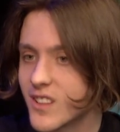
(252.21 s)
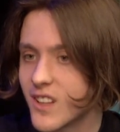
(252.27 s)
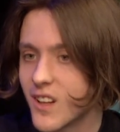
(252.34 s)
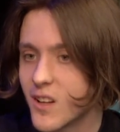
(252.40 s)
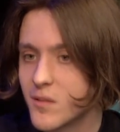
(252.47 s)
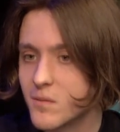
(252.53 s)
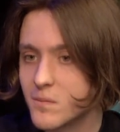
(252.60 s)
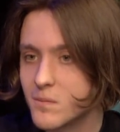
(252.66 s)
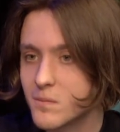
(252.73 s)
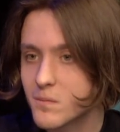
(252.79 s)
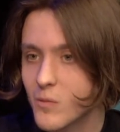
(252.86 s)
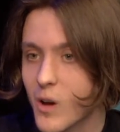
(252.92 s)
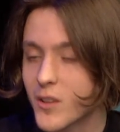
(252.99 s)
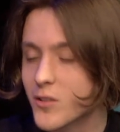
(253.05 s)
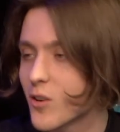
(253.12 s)

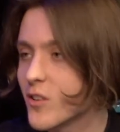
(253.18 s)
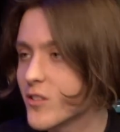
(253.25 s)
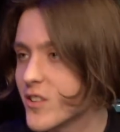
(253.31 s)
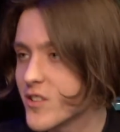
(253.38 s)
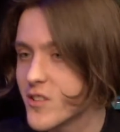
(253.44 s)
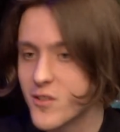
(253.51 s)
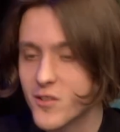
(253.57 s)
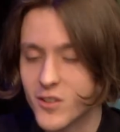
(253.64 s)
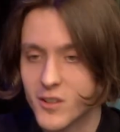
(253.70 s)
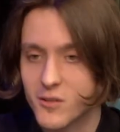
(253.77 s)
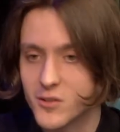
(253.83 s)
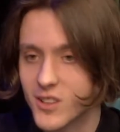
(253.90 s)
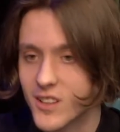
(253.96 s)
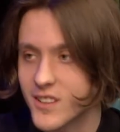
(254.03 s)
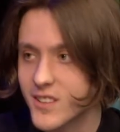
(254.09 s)
I saw it on the news, it
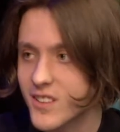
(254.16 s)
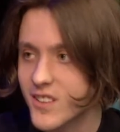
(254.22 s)
was like